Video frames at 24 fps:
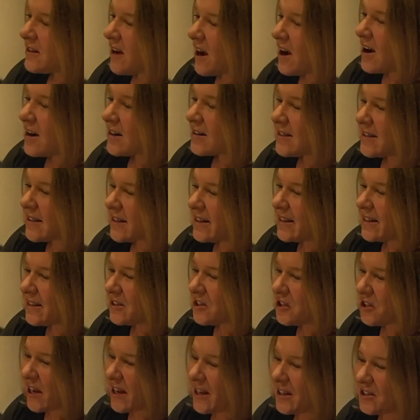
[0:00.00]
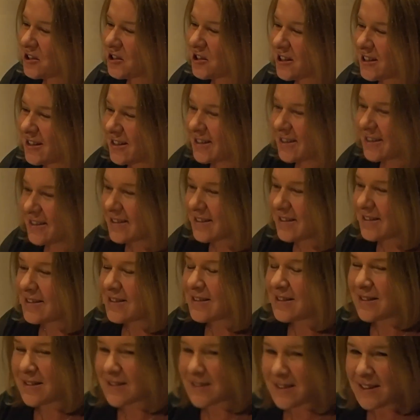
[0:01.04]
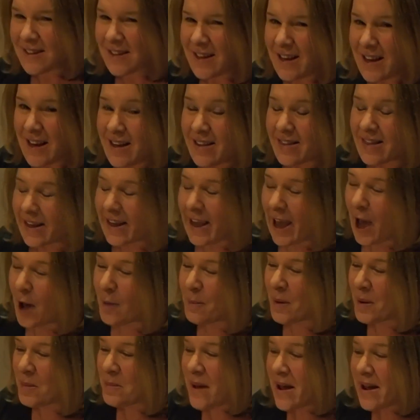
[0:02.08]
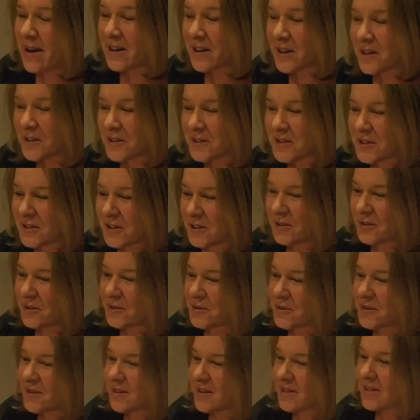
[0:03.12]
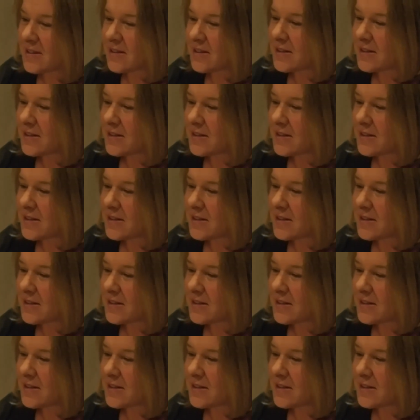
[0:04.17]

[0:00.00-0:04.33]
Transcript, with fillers: docs. It changes the cap on medical suits